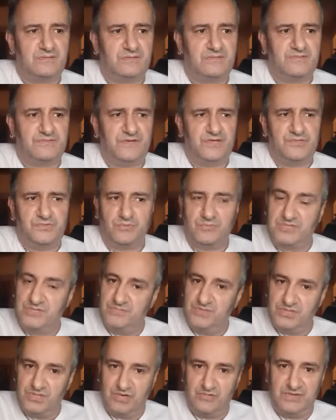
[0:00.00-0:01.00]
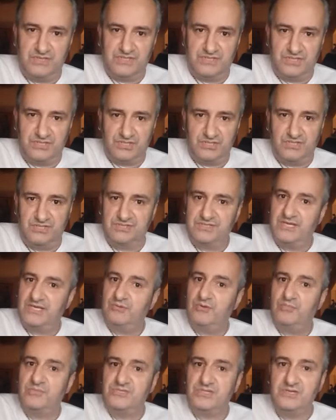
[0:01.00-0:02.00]
the first one was a majority decision and the second
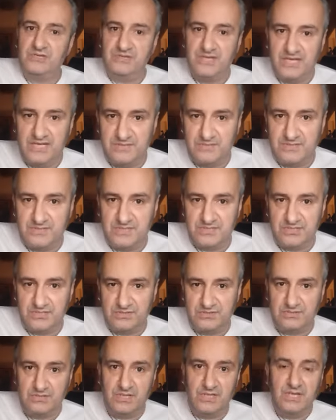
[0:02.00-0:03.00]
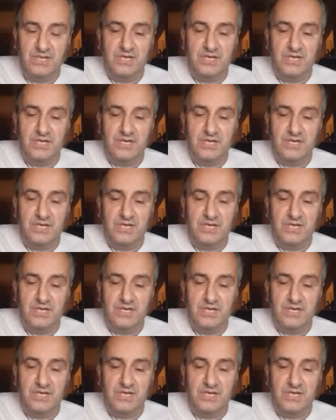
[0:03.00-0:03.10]
one was a unanimous decision.